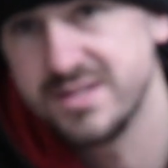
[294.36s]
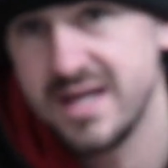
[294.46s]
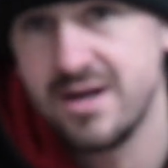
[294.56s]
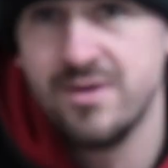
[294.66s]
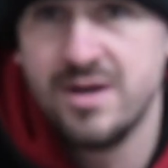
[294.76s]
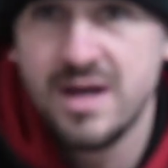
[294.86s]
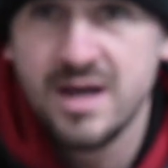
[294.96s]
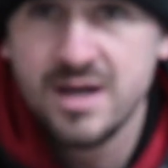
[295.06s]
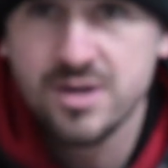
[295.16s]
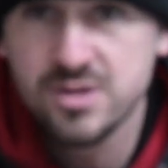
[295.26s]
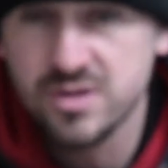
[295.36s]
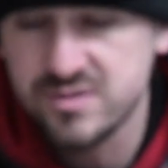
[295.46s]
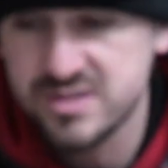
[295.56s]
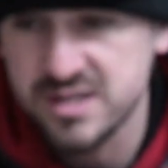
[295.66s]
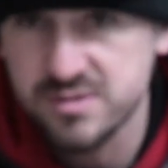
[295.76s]
out. Could do is
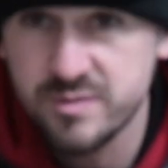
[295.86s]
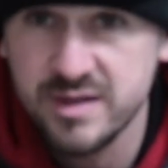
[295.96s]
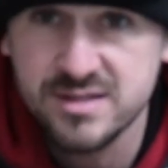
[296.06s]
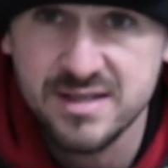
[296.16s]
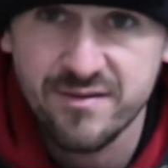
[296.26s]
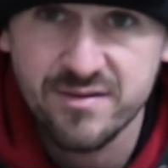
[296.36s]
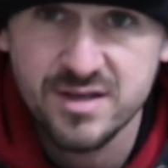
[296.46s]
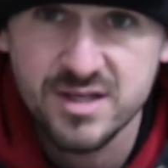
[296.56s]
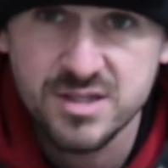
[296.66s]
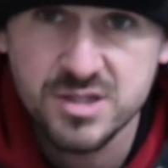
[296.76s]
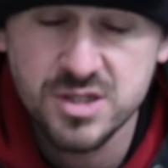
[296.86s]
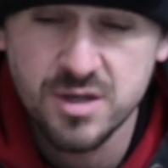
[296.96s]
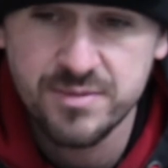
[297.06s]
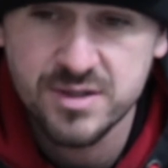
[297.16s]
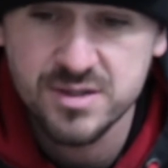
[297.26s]
change the speakers out in this sub
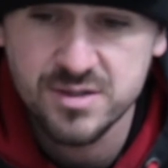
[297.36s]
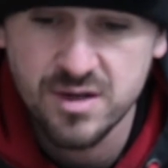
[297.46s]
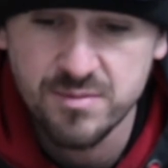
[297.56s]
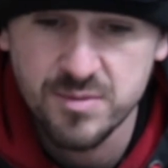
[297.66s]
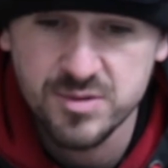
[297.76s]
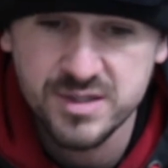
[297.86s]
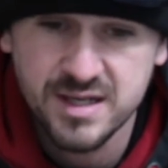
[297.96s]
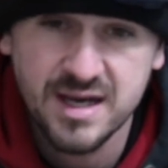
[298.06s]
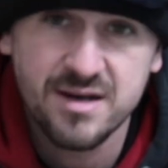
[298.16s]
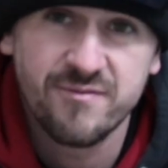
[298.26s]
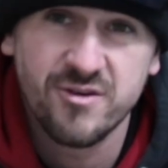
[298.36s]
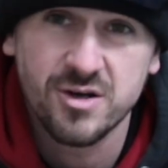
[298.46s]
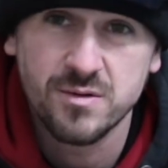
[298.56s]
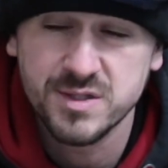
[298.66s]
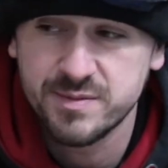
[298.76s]
because I do like my music and I've only got
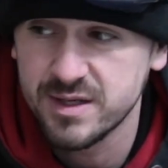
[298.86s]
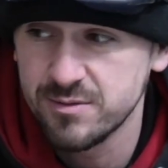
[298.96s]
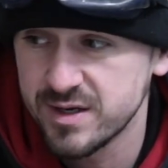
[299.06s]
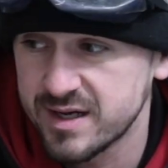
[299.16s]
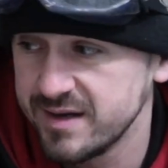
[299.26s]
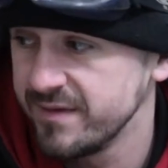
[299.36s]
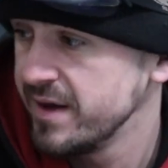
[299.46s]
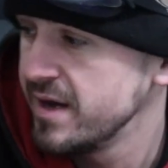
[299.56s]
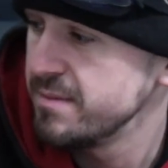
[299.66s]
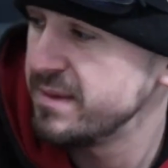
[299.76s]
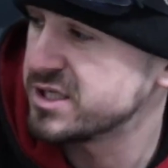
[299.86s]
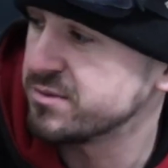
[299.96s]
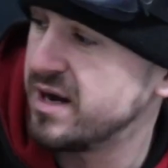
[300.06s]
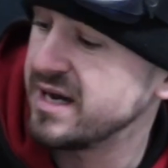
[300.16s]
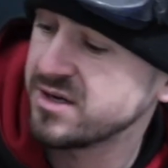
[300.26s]
one speaker working. Need some more
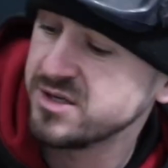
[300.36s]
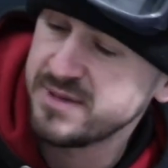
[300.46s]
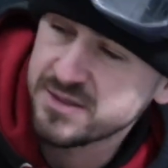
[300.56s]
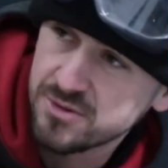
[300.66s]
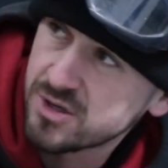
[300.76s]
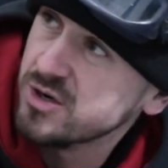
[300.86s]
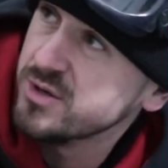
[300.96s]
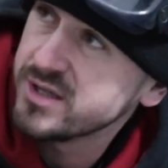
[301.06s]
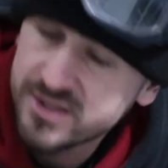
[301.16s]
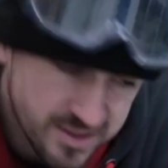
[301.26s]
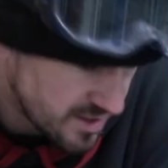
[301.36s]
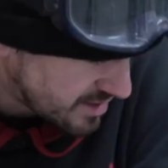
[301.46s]
hangers, make some more cupboards,